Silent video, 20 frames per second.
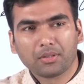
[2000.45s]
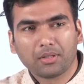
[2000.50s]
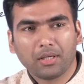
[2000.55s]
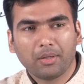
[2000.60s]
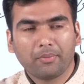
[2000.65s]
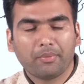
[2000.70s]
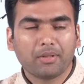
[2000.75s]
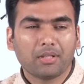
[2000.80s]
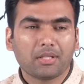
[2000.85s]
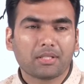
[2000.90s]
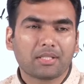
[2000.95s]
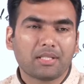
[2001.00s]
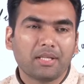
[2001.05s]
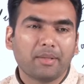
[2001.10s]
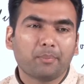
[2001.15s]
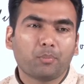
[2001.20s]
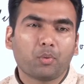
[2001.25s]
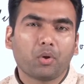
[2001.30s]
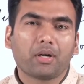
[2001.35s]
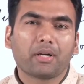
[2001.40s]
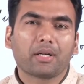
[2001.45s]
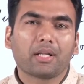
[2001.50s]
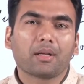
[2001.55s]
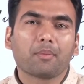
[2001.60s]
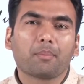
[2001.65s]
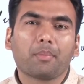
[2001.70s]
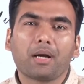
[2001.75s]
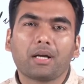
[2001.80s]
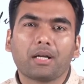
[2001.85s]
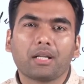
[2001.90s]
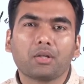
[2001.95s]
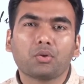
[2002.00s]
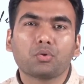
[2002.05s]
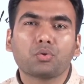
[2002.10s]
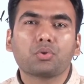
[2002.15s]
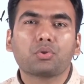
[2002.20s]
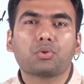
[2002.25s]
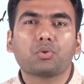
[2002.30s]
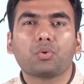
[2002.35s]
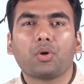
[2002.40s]
Even the same political party
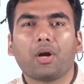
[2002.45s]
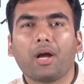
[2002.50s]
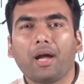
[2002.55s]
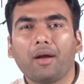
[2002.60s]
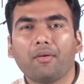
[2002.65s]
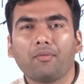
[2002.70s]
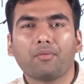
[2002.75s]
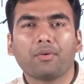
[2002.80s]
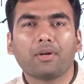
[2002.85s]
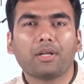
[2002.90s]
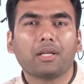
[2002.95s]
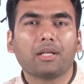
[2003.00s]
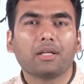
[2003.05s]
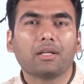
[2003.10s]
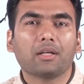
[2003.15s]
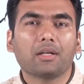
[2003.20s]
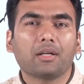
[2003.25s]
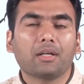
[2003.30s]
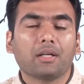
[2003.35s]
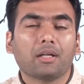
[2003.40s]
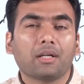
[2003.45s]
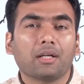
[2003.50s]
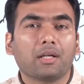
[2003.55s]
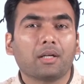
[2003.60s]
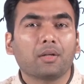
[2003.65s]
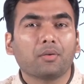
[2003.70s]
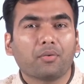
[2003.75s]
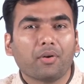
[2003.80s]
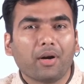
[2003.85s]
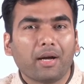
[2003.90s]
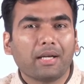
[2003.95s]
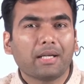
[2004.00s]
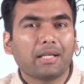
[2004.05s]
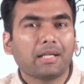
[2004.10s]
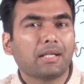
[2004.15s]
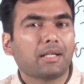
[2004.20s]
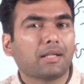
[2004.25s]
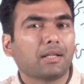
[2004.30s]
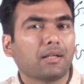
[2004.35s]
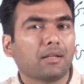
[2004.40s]
used to have very
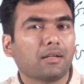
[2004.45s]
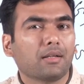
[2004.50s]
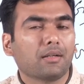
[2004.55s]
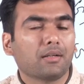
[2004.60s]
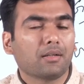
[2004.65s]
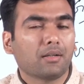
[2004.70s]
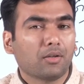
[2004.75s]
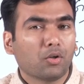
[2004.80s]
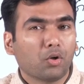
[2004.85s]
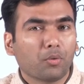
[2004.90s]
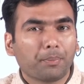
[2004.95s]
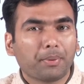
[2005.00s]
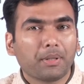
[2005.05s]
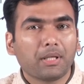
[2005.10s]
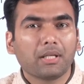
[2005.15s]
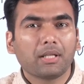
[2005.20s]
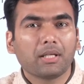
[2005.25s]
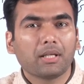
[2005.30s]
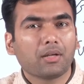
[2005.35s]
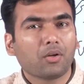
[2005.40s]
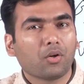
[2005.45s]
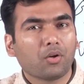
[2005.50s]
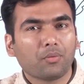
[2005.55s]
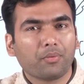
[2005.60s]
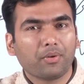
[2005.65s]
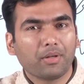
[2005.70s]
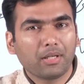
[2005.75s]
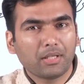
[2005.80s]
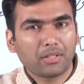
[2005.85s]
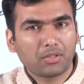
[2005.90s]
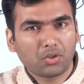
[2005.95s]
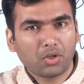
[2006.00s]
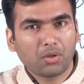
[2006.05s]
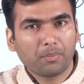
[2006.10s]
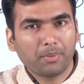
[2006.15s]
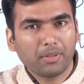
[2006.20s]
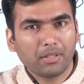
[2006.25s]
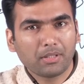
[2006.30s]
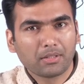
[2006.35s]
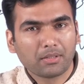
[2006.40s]
divided opinion on various
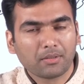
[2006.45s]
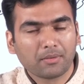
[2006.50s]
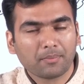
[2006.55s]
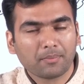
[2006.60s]
topics.